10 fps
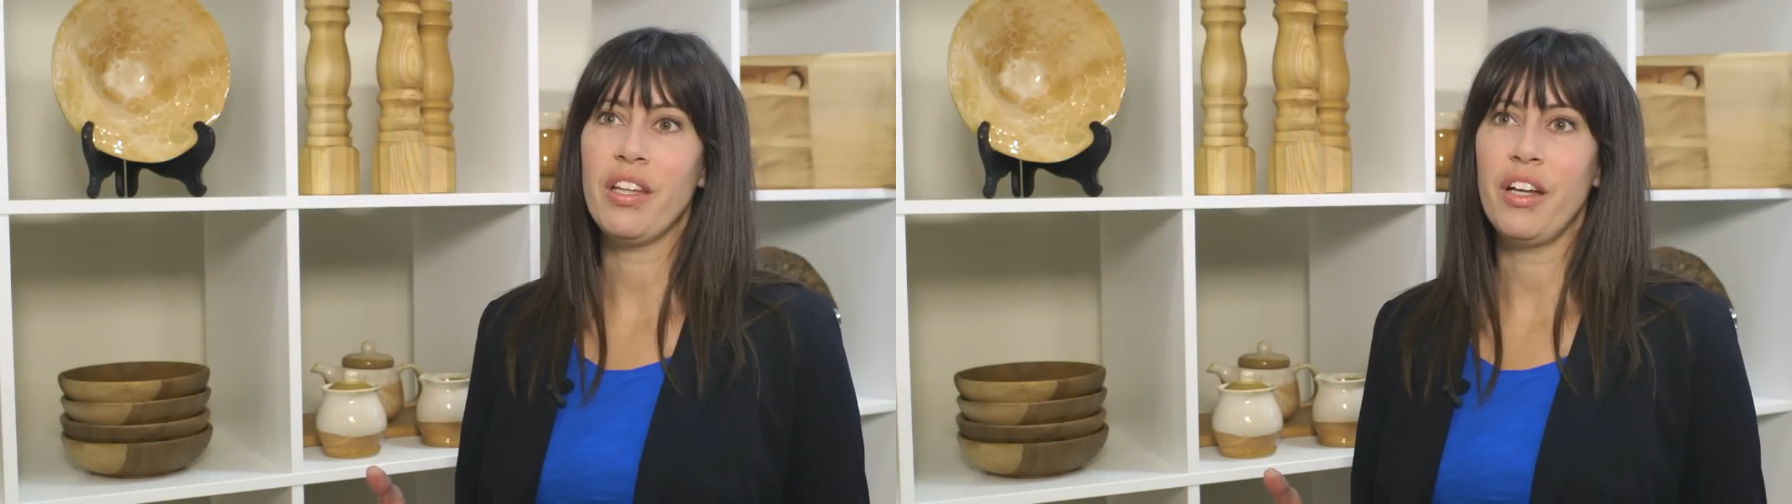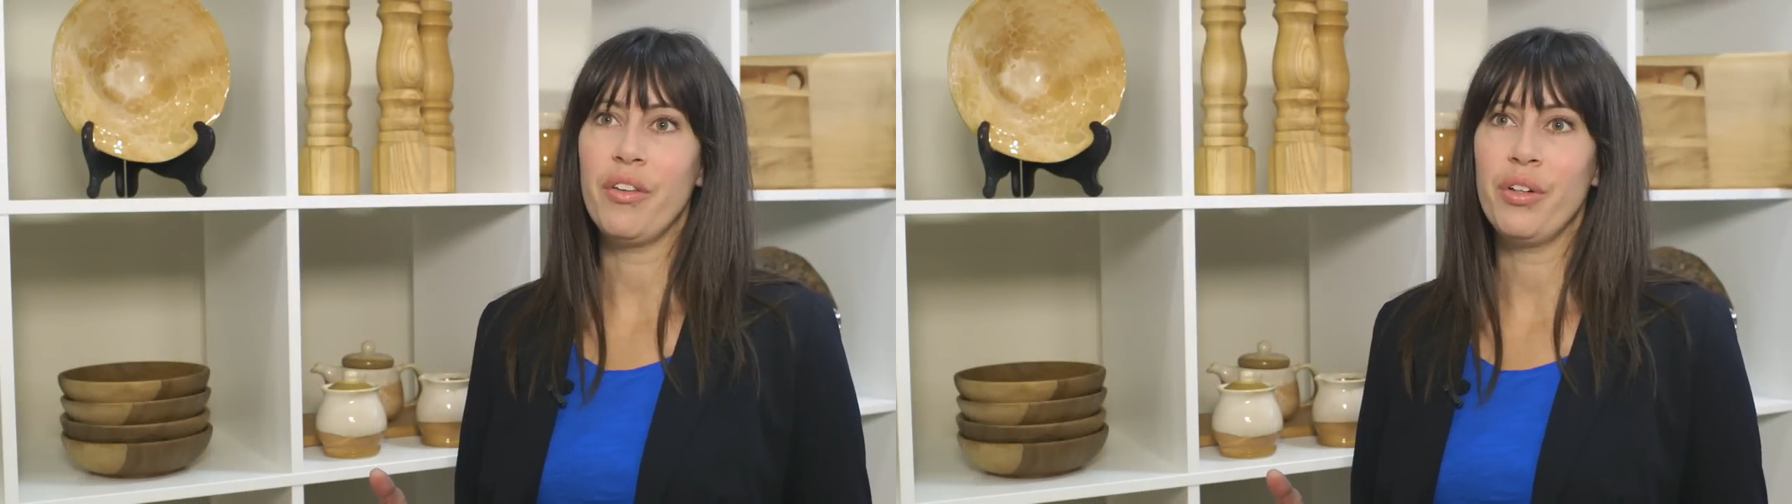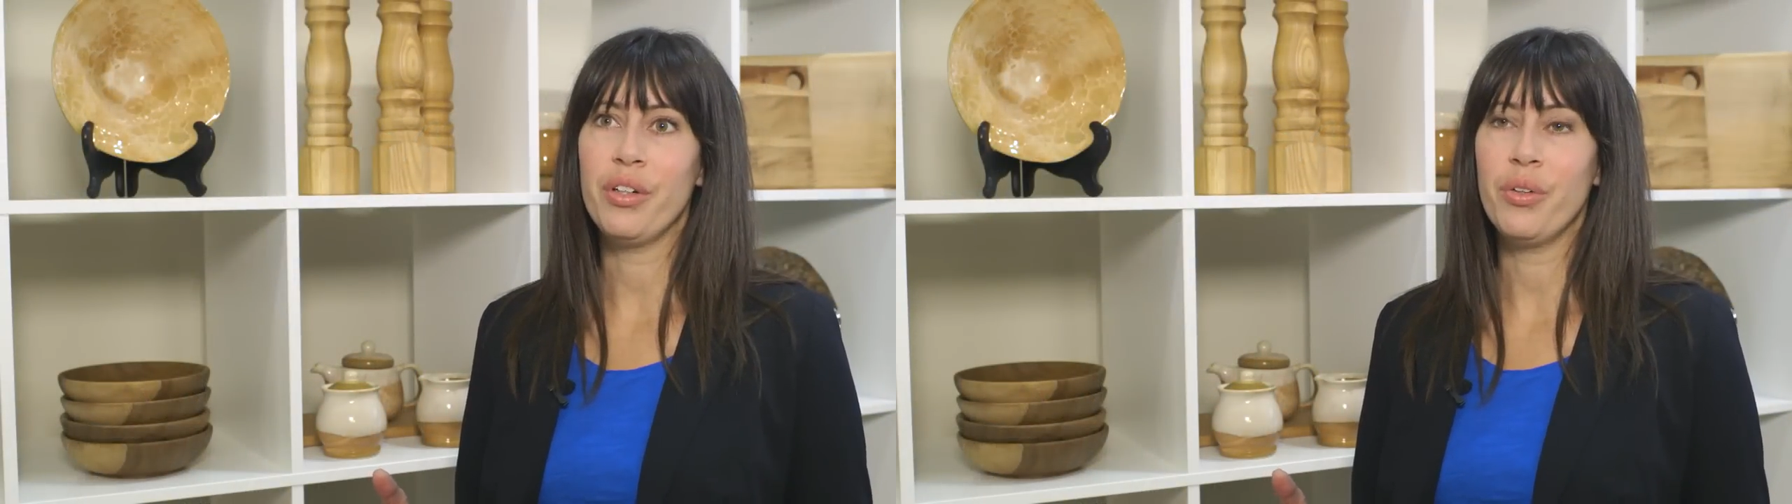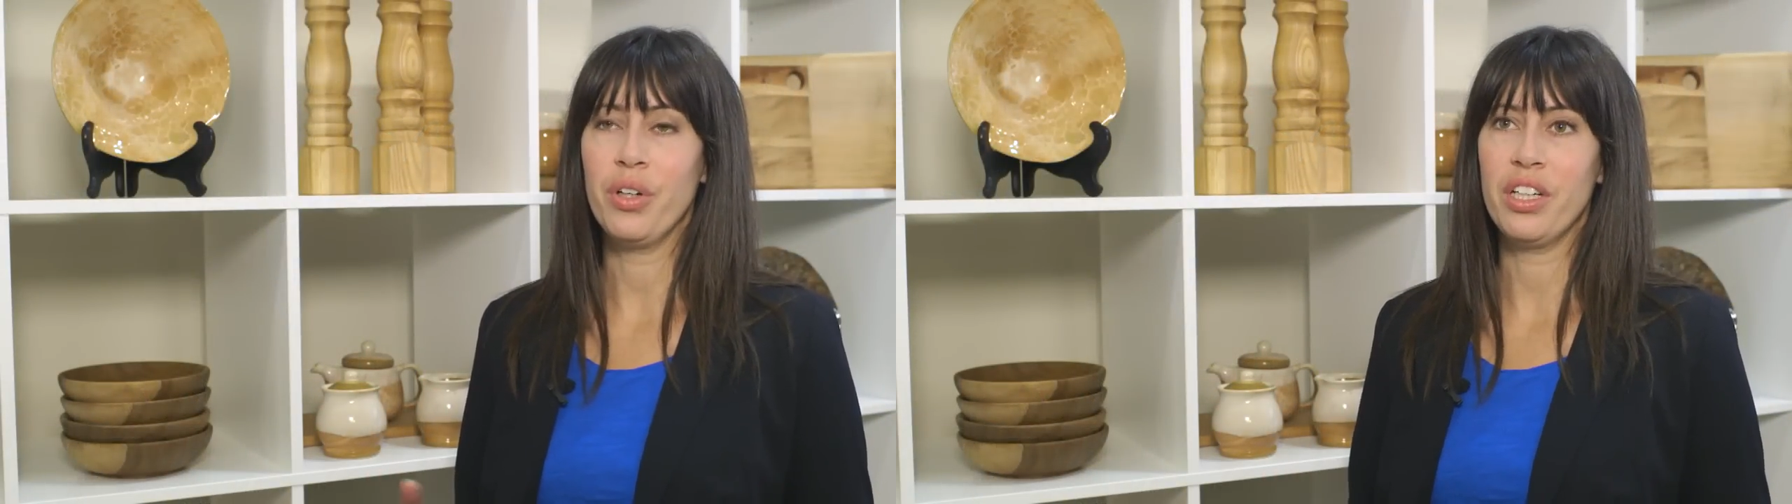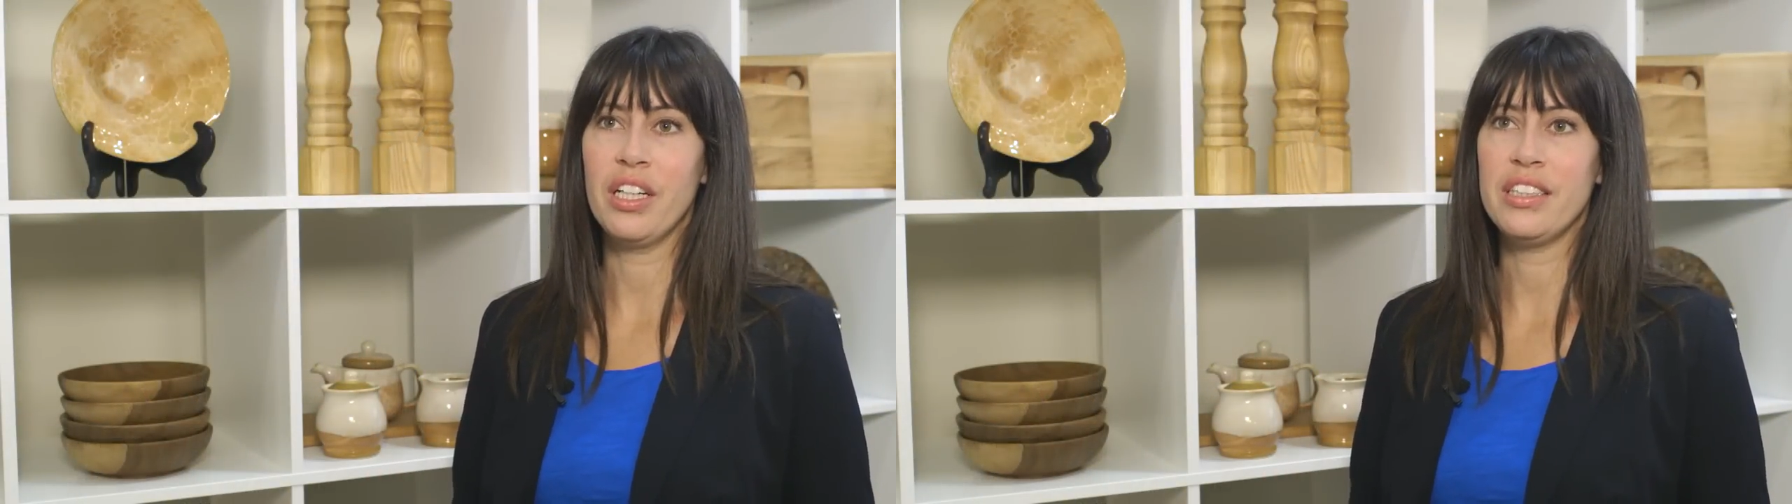other
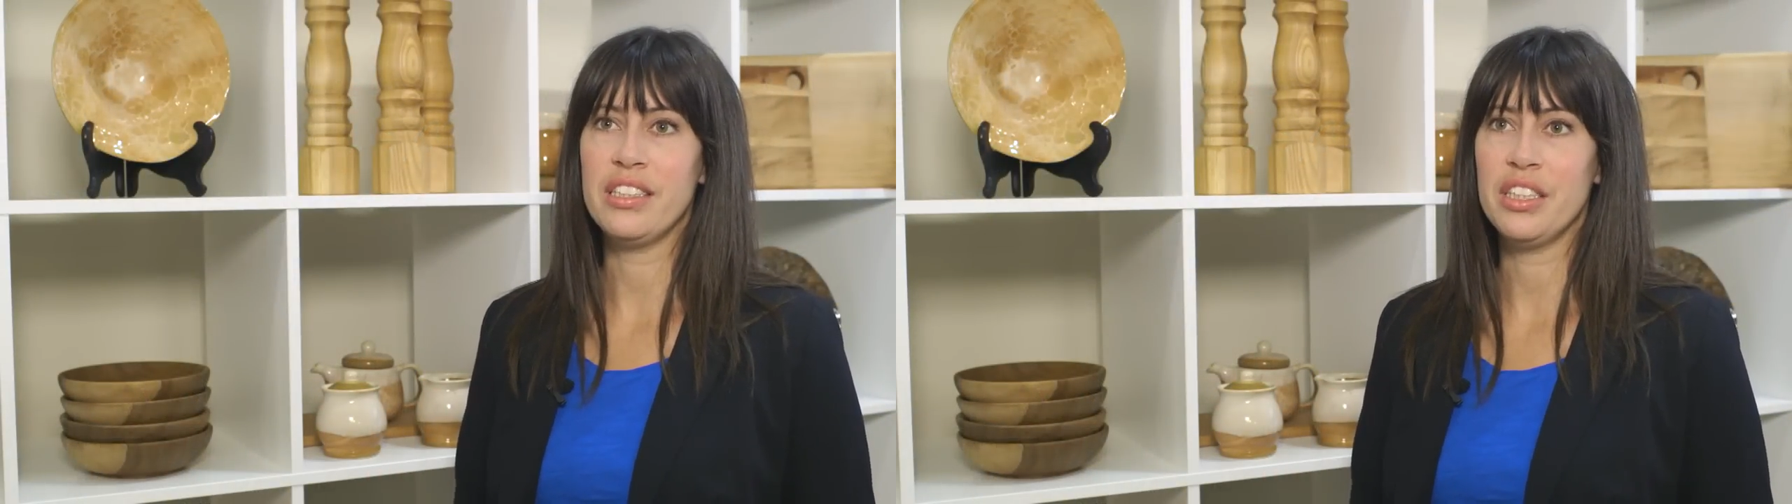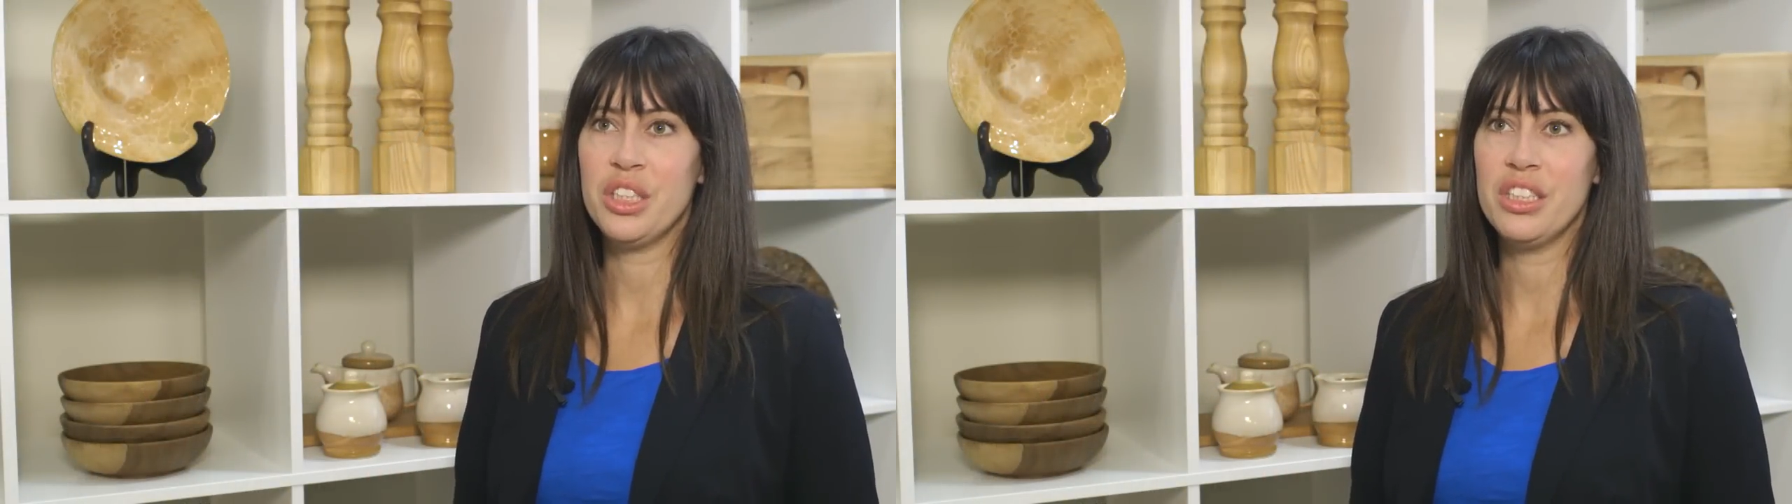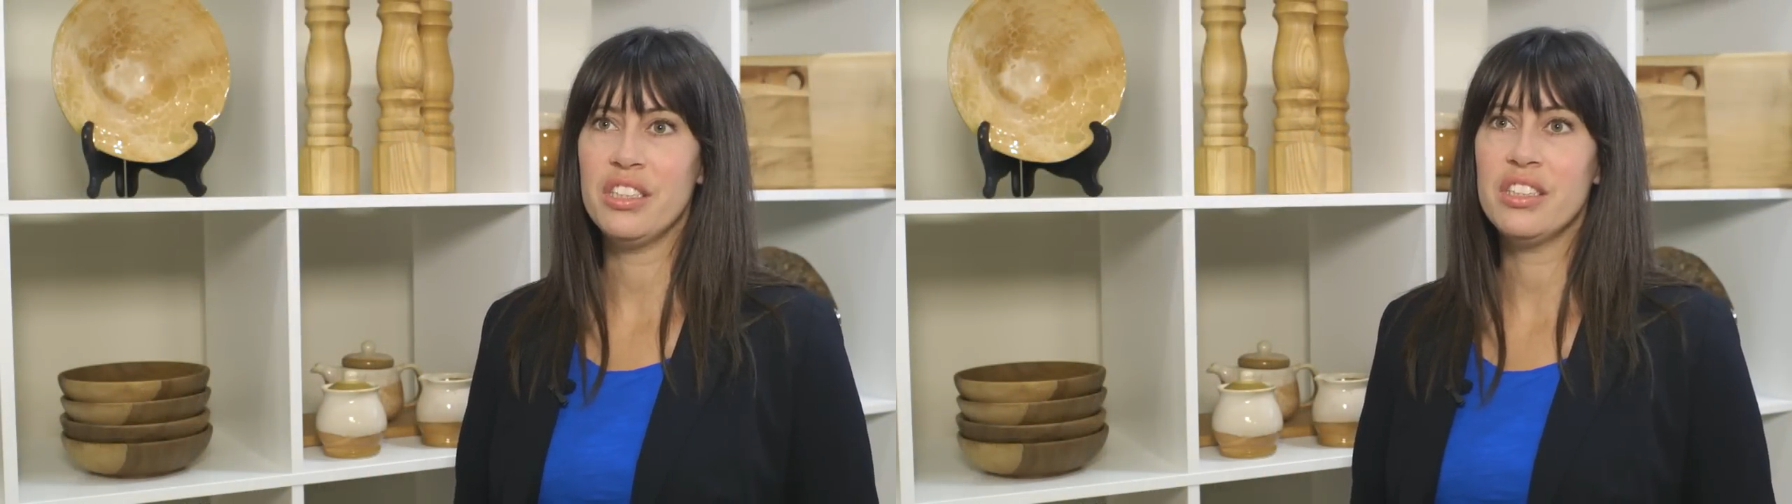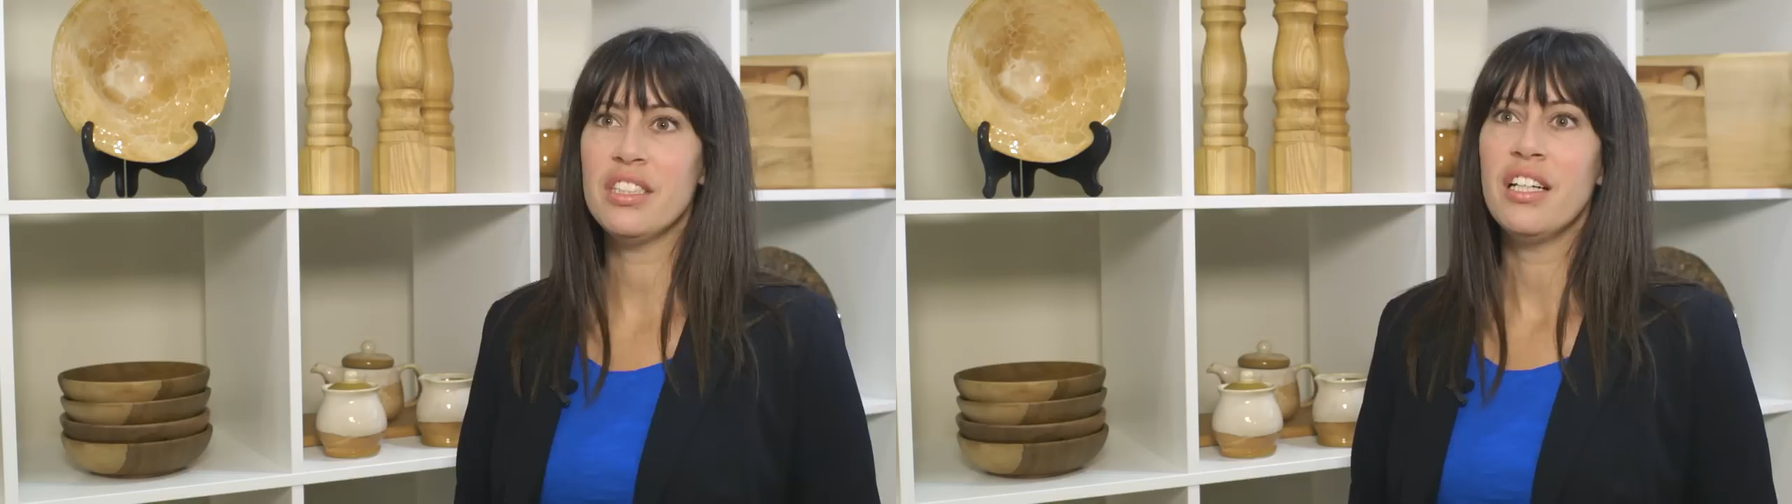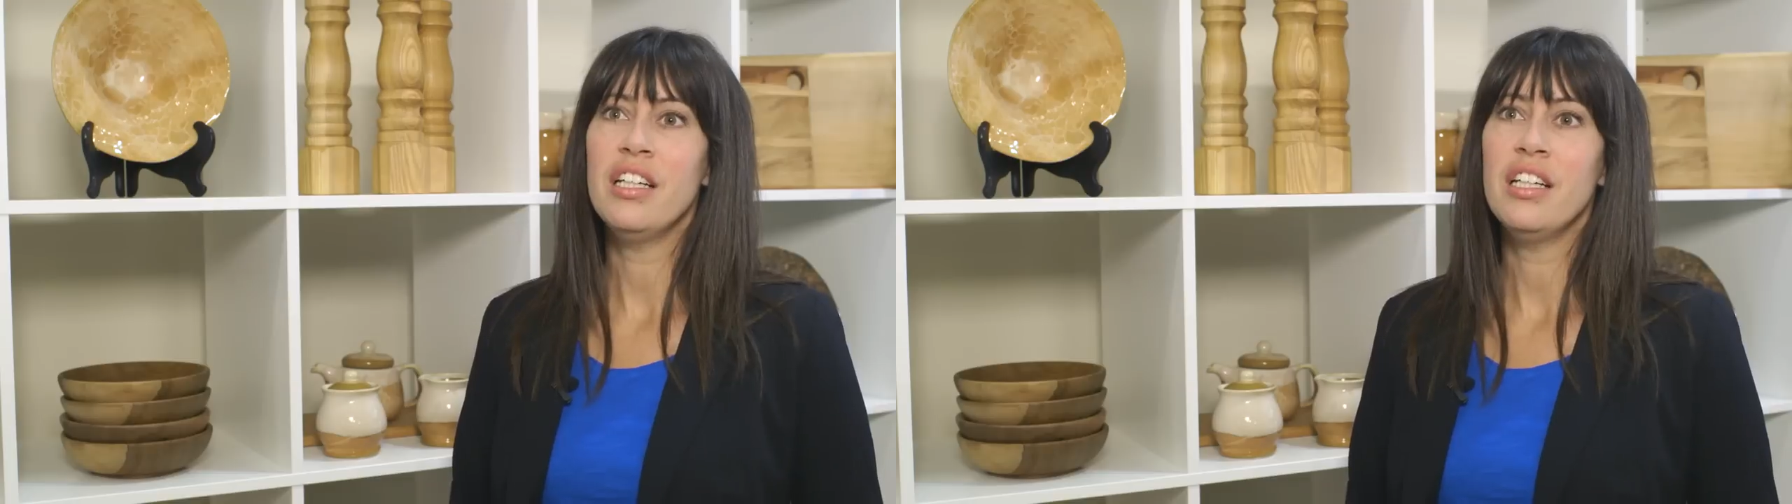organizations